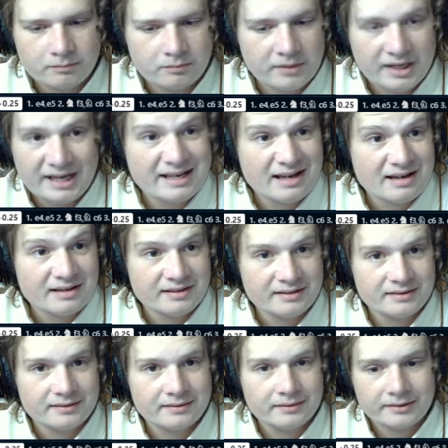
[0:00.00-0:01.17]
AI
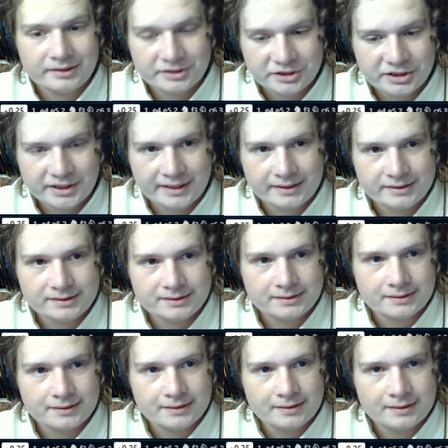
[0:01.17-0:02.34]
in chess
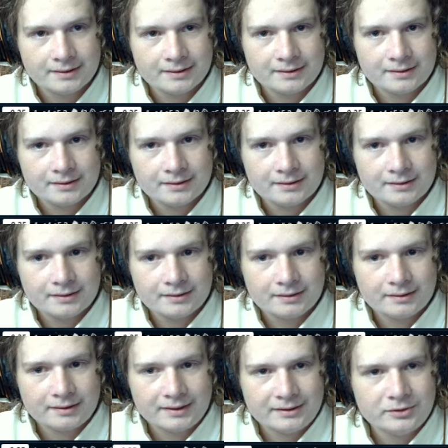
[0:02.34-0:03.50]

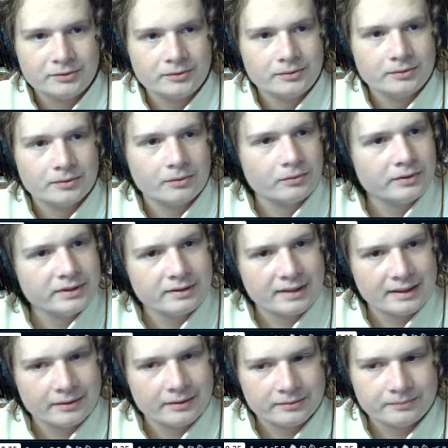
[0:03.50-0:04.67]
and you only
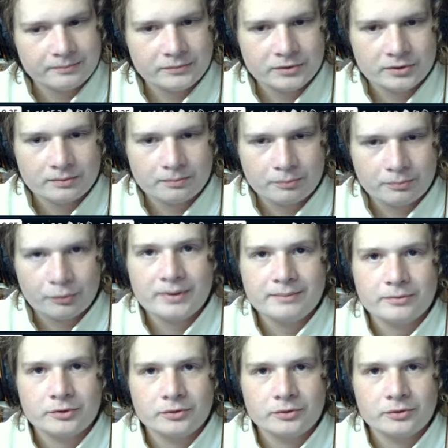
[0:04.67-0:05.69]
allow them to pre-move.